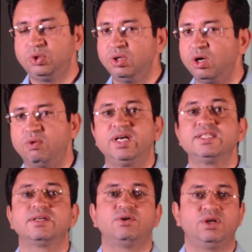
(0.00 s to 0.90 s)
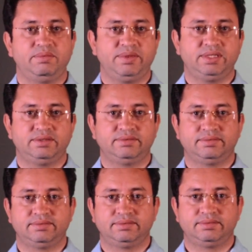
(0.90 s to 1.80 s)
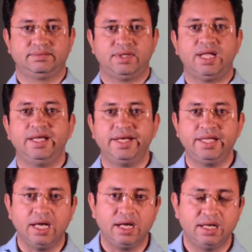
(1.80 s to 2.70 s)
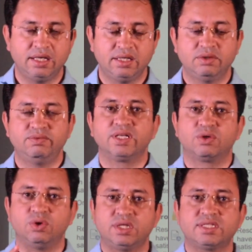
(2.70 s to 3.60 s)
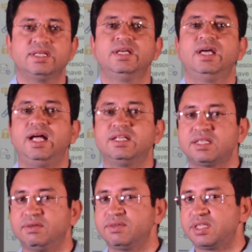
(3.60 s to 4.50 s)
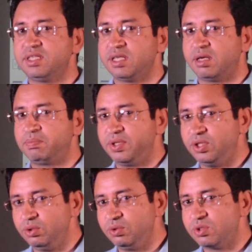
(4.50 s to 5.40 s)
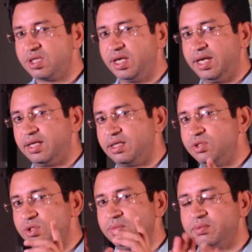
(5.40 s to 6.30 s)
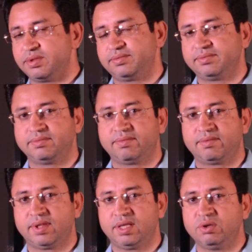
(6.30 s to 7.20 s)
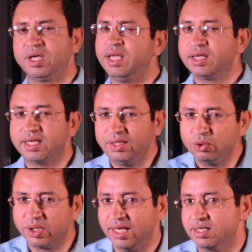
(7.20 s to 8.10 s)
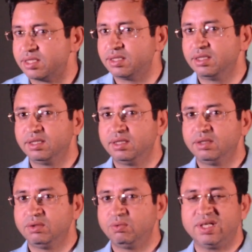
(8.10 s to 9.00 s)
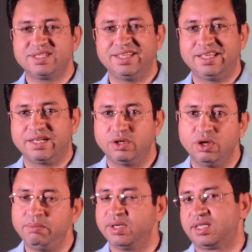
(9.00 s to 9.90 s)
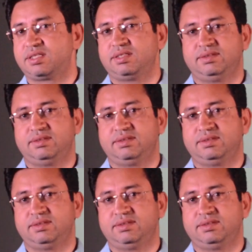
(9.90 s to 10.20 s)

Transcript: You know what is economy? An area where goods and services are produced and consumed. Okay, can you guess what is economics?